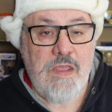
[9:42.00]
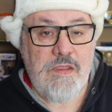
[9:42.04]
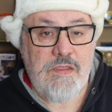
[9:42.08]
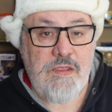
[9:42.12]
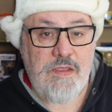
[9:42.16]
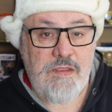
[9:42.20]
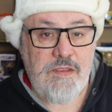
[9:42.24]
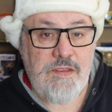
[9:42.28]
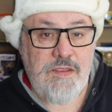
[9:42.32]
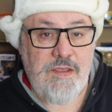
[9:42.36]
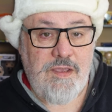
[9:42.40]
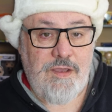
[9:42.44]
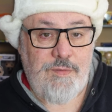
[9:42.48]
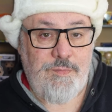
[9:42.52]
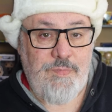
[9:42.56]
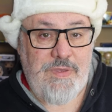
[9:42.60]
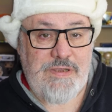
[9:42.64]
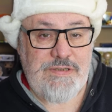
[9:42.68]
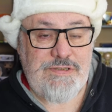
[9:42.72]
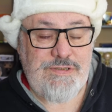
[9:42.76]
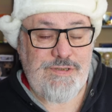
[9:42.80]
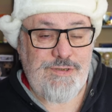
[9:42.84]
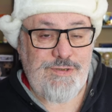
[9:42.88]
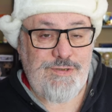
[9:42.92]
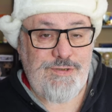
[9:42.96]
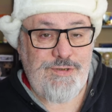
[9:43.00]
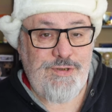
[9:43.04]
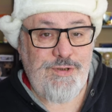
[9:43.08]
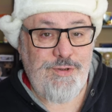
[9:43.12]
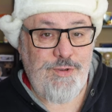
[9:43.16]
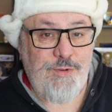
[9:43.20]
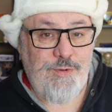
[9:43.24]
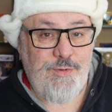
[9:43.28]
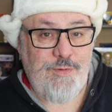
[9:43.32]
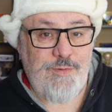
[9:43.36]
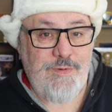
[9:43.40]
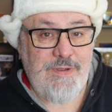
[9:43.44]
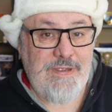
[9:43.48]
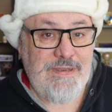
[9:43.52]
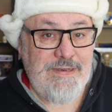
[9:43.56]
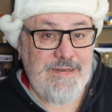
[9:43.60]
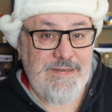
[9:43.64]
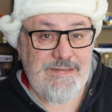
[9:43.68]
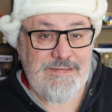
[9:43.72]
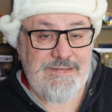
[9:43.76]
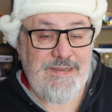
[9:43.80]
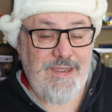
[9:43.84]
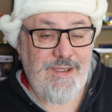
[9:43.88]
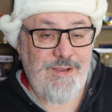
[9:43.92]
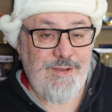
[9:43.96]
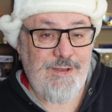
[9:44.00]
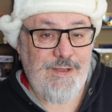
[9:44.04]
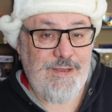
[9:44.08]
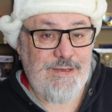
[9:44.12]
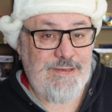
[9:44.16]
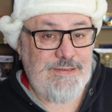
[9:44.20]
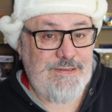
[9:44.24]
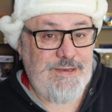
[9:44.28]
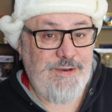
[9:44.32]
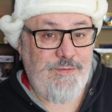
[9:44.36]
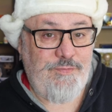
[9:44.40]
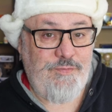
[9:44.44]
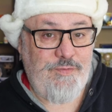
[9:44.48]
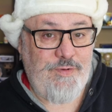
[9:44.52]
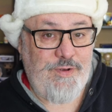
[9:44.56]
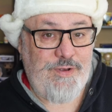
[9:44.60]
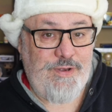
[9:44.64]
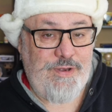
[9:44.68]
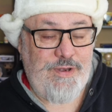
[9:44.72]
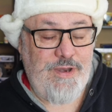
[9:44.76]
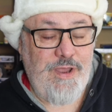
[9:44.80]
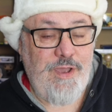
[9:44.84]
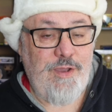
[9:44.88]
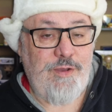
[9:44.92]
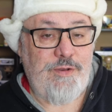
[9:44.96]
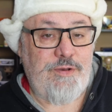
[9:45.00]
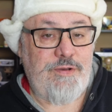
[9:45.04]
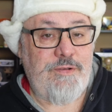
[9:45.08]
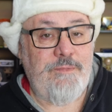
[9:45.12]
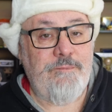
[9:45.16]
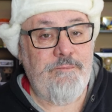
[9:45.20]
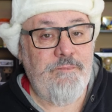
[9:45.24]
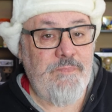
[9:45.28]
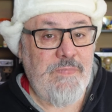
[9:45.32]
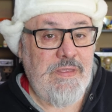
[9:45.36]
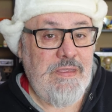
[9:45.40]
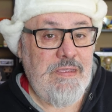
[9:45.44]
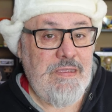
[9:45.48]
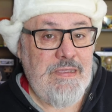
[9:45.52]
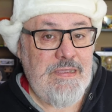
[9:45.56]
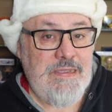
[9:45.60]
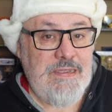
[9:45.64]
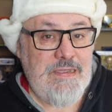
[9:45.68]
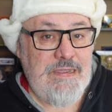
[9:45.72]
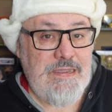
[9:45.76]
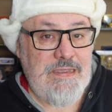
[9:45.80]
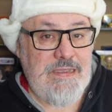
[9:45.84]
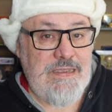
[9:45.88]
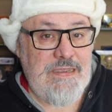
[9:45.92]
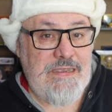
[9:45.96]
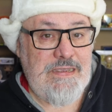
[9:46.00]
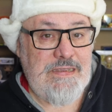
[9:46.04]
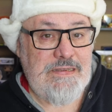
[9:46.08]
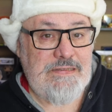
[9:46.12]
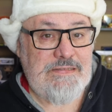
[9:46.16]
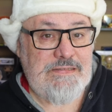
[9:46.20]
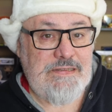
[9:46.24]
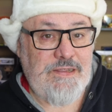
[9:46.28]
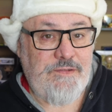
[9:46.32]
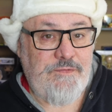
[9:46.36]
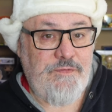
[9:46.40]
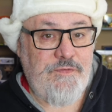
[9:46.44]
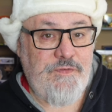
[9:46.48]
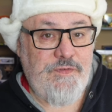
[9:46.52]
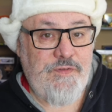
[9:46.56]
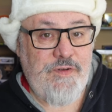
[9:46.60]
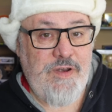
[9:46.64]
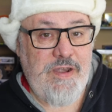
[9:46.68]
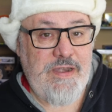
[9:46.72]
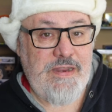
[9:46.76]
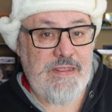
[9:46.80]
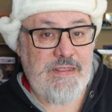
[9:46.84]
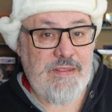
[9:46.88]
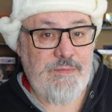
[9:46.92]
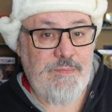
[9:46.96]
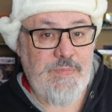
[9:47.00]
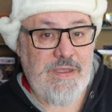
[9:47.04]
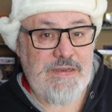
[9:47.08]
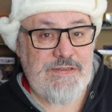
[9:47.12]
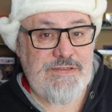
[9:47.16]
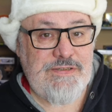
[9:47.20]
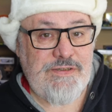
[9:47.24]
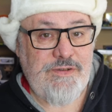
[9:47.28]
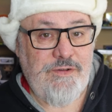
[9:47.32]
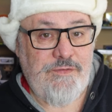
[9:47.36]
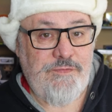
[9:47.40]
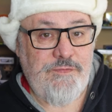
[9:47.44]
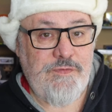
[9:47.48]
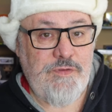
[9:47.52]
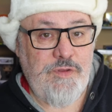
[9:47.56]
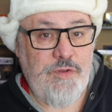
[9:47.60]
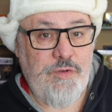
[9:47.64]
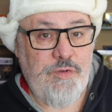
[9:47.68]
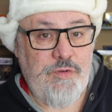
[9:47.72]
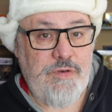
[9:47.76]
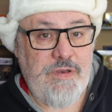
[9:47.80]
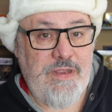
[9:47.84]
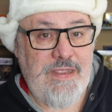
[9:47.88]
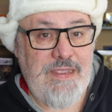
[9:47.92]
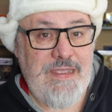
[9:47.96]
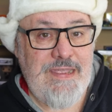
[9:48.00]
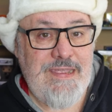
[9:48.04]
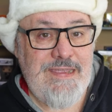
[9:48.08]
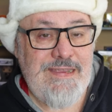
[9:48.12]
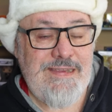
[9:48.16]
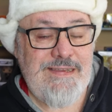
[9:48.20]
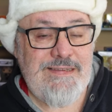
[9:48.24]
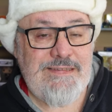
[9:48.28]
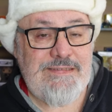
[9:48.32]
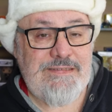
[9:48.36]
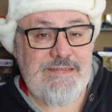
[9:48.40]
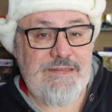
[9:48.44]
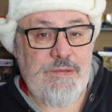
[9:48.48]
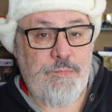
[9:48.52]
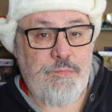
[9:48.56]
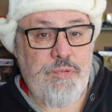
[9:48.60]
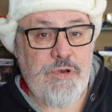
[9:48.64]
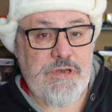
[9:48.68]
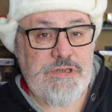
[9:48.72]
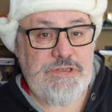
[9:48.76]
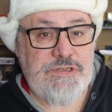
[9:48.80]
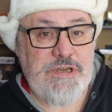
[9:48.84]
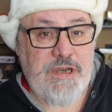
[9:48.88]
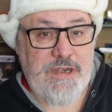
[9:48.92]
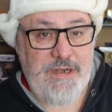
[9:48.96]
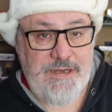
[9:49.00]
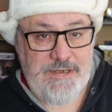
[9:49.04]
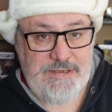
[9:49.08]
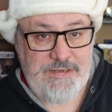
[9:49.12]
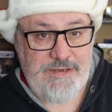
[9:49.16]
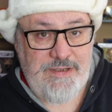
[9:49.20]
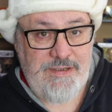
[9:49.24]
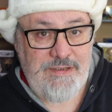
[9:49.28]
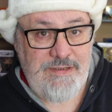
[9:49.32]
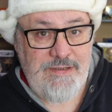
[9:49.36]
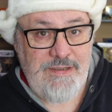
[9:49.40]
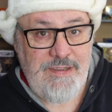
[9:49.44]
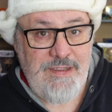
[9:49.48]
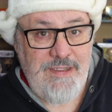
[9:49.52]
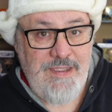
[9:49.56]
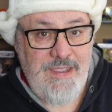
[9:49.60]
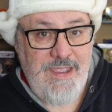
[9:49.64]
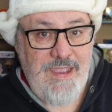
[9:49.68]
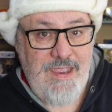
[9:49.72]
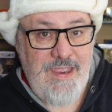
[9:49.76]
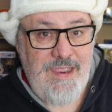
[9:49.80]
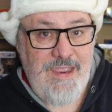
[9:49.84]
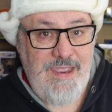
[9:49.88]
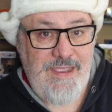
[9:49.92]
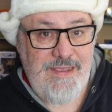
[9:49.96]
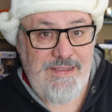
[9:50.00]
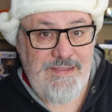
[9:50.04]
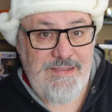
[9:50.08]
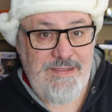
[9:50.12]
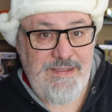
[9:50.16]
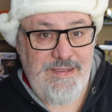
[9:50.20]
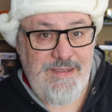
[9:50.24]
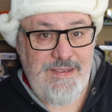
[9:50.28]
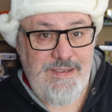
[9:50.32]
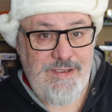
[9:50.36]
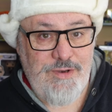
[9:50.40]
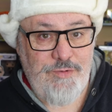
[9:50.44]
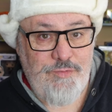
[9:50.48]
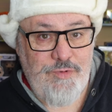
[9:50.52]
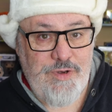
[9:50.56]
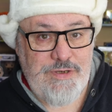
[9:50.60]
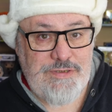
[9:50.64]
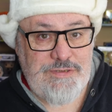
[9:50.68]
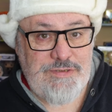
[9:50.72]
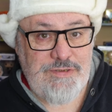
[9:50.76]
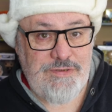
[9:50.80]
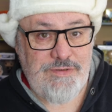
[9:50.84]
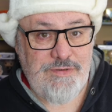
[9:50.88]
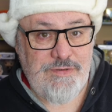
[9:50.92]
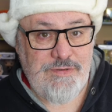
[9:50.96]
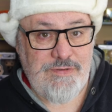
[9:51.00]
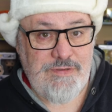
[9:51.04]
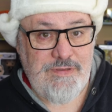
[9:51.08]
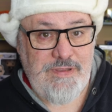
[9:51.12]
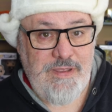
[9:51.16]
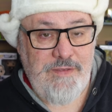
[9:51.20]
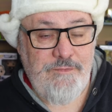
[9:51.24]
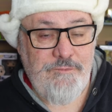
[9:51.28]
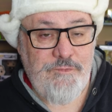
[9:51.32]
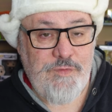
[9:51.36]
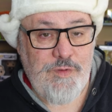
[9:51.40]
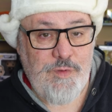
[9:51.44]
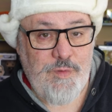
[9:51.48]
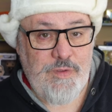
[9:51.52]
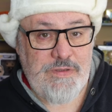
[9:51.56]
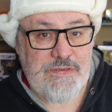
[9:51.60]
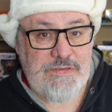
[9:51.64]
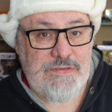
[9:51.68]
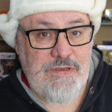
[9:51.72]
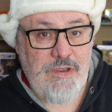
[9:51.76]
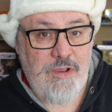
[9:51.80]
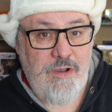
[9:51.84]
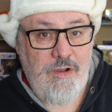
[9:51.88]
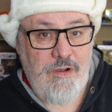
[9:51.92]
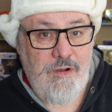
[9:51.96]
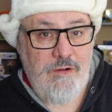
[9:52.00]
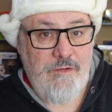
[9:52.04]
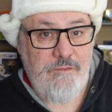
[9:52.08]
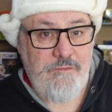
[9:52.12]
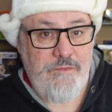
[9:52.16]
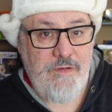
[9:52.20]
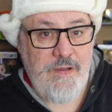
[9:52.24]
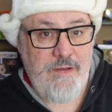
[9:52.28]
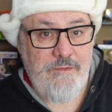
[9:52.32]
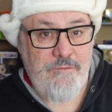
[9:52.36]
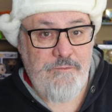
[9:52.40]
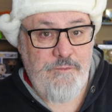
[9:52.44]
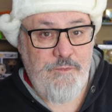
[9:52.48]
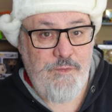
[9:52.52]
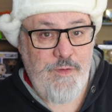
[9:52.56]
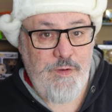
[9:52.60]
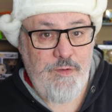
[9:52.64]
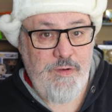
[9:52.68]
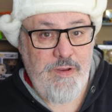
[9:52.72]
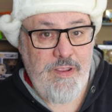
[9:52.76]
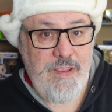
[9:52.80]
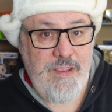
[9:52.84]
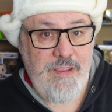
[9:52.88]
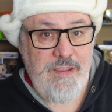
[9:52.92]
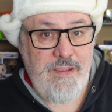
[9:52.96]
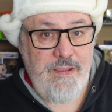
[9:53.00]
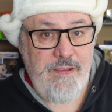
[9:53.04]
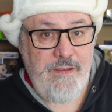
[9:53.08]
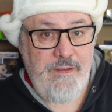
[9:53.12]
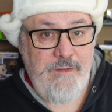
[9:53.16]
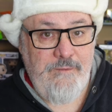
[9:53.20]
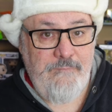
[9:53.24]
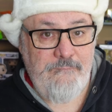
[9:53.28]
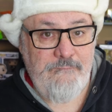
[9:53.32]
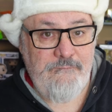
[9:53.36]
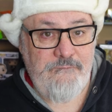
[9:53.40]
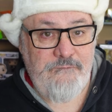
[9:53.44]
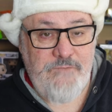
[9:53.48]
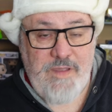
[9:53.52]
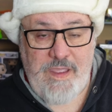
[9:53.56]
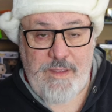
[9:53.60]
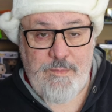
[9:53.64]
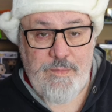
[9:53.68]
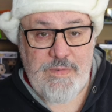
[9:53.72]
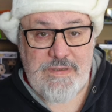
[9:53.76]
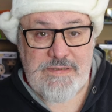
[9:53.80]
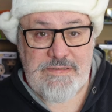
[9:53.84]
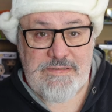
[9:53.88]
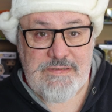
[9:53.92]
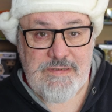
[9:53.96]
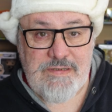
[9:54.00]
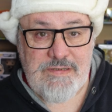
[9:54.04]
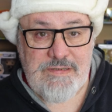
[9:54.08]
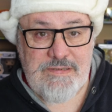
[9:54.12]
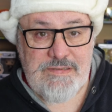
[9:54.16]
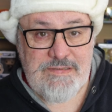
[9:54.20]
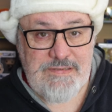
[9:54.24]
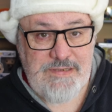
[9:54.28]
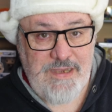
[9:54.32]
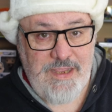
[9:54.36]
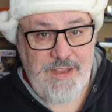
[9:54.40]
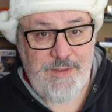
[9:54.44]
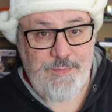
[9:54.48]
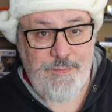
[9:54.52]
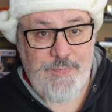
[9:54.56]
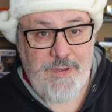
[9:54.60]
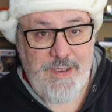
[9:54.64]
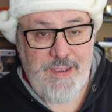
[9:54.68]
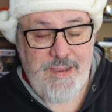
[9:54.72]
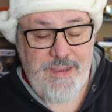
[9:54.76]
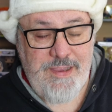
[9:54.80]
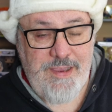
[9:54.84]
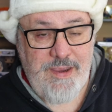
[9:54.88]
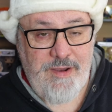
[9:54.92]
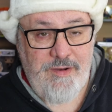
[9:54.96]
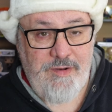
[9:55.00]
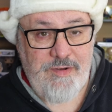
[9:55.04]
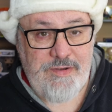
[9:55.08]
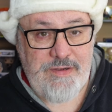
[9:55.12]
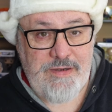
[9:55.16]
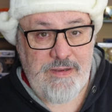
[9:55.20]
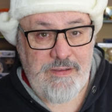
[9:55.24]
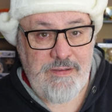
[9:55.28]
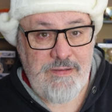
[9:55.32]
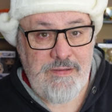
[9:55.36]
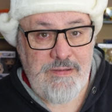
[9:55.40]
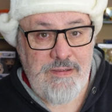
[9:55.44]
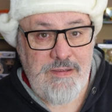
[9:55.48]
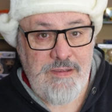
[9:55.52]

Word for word: The other thing I mentioned too, in a totally different note, is that Freddie the Magical Flute is the progenitor and the original influence of a very famous South Park character